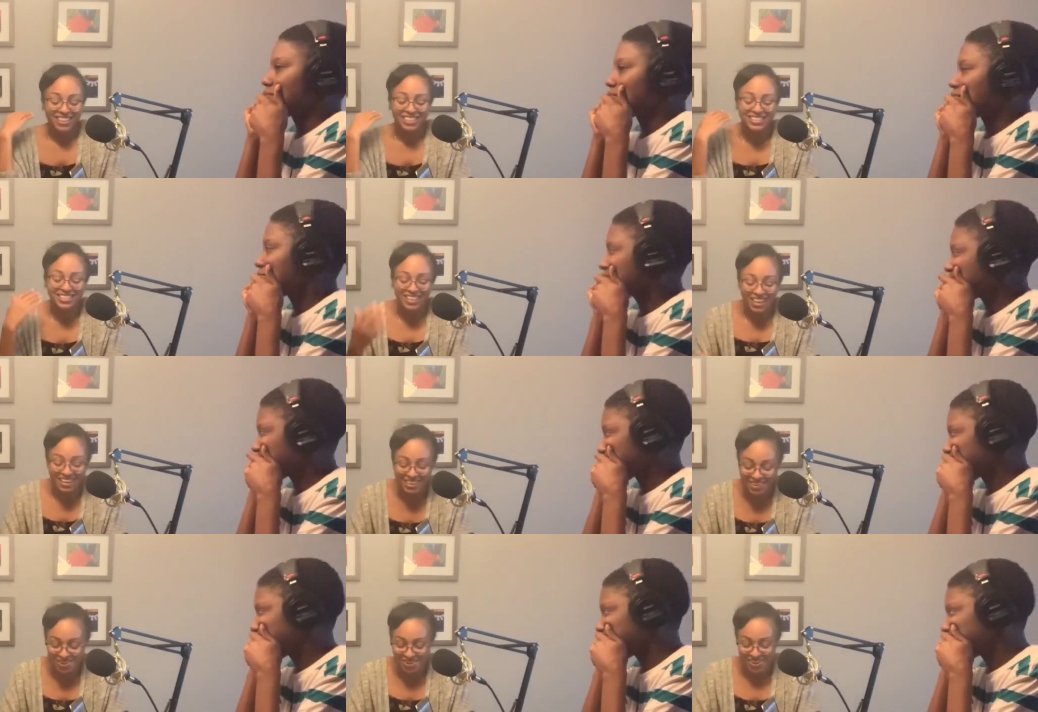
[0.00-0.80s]
Speaker 1: the
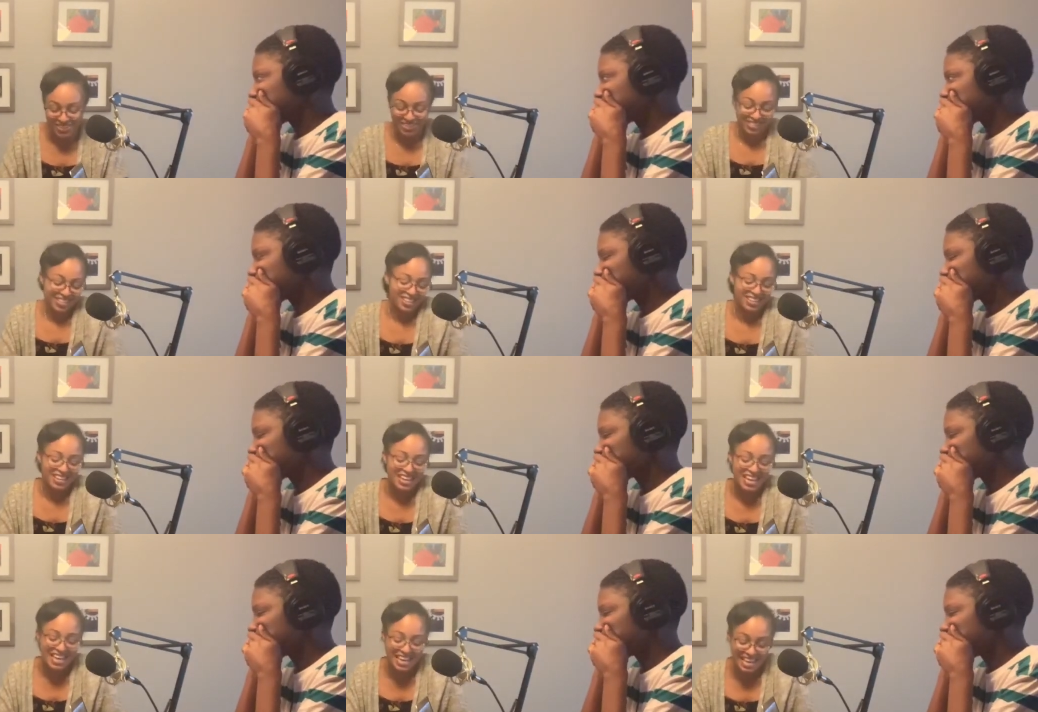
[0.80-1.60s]
second question
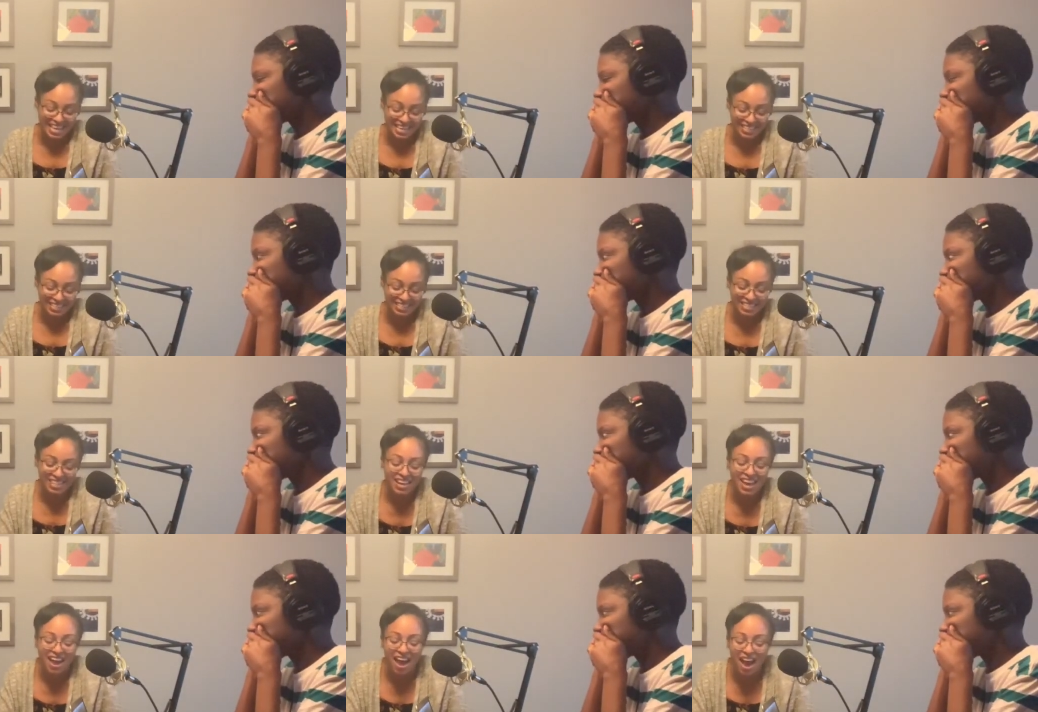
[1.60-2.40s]
is
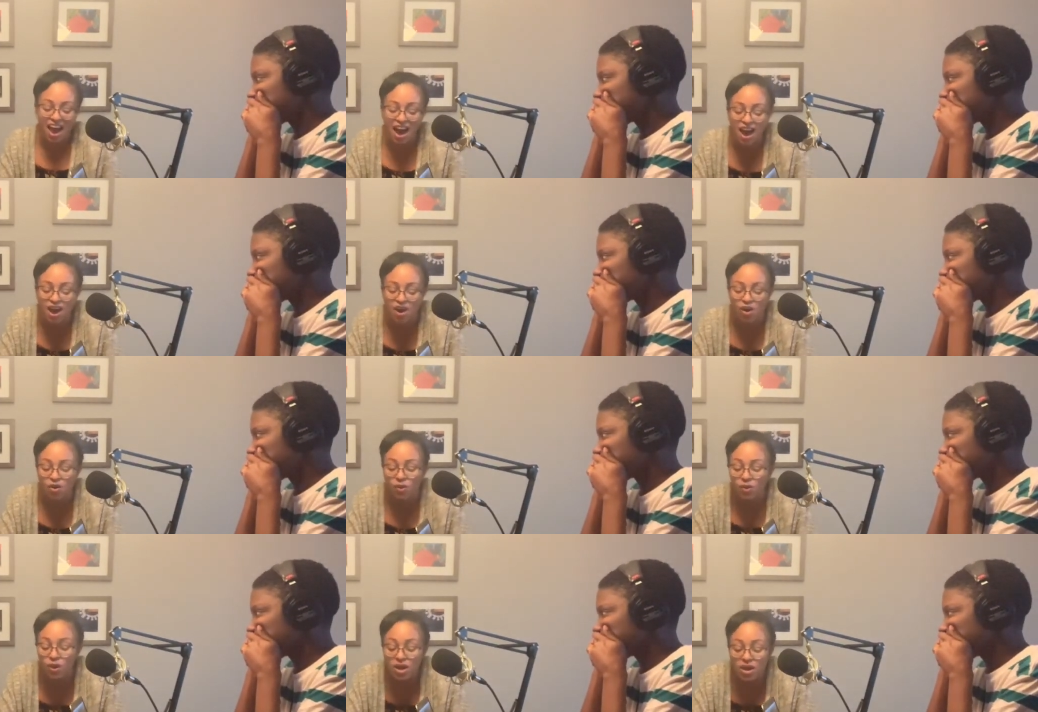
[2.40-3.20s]

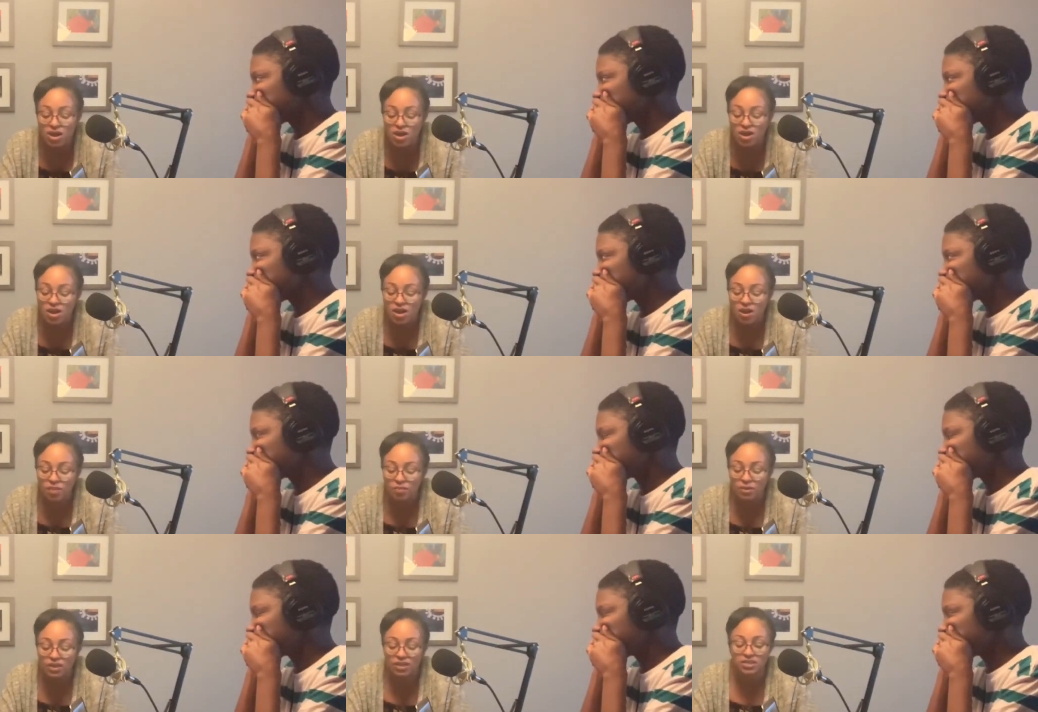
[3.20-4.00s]
how,
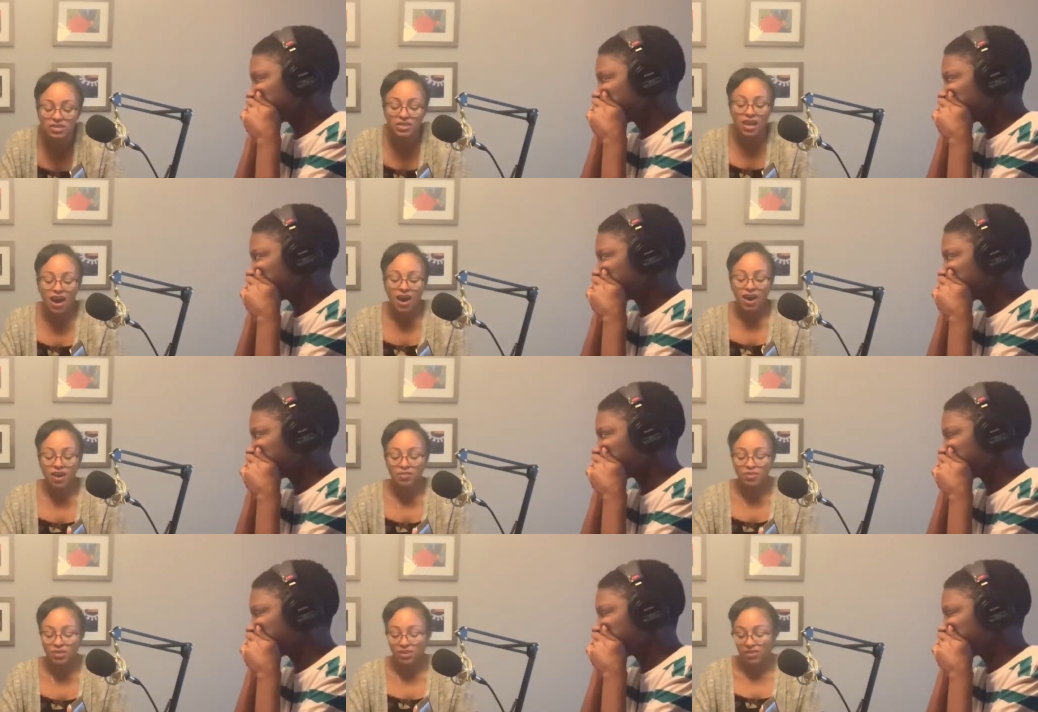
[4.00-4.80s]
because
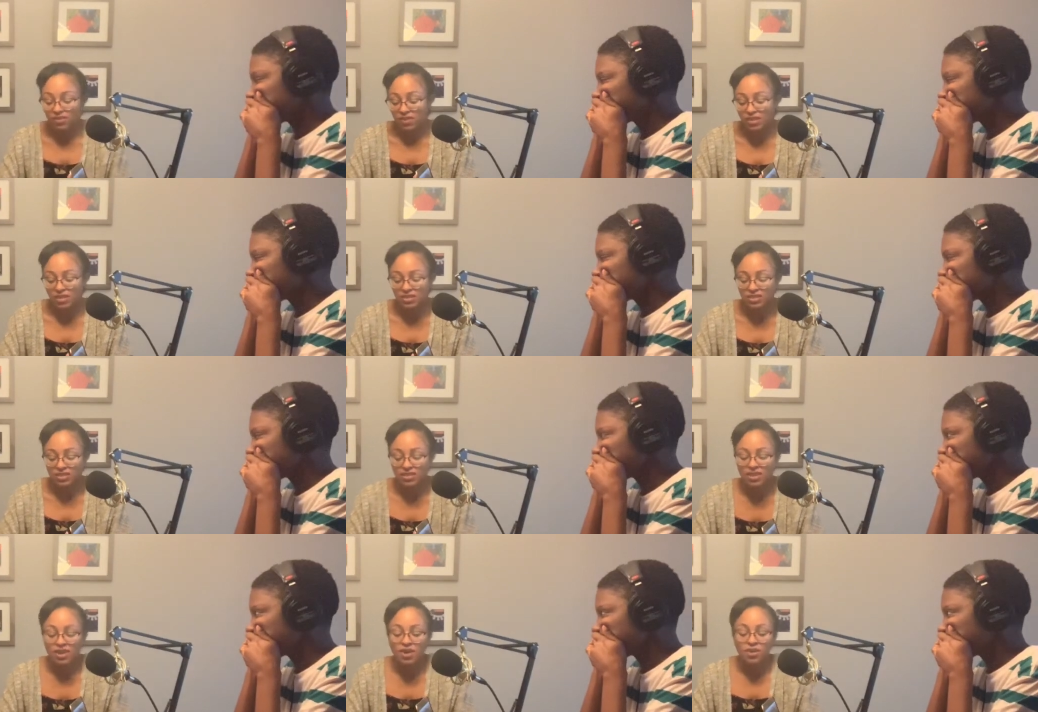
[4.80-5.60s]
I believe in this,
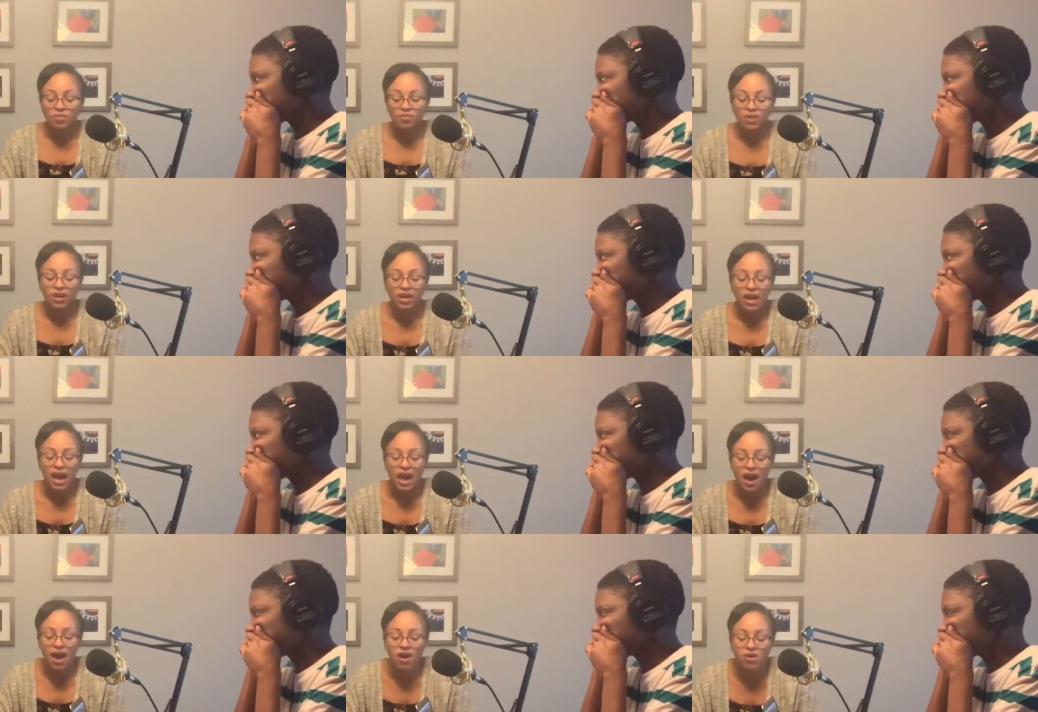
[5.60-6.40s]
but
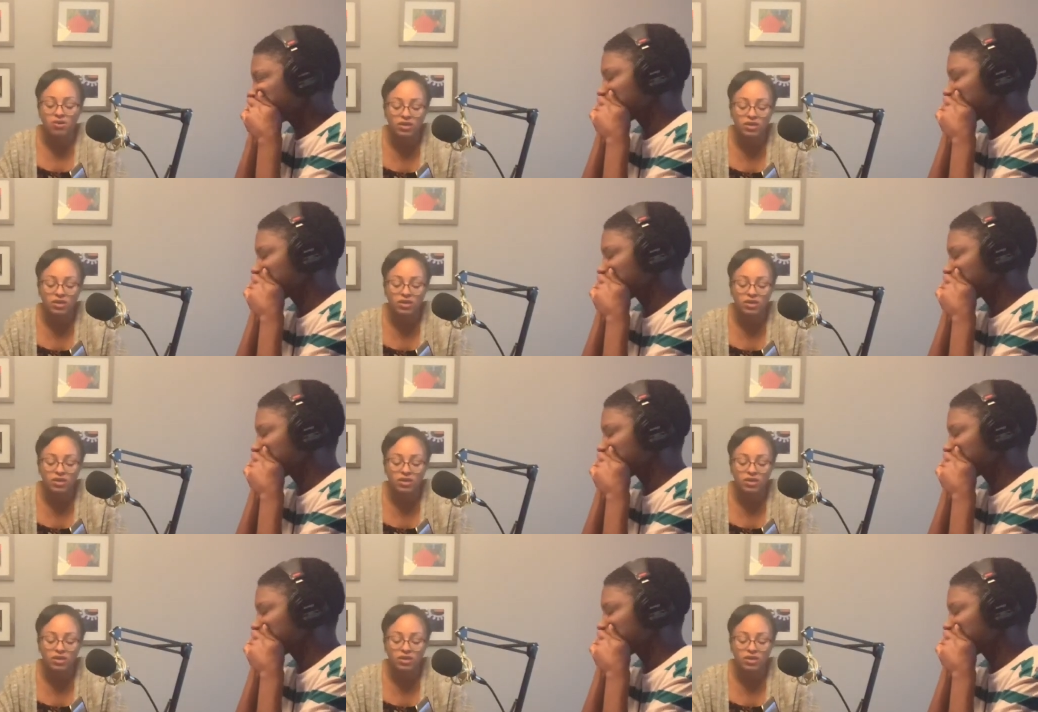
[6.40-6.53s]
how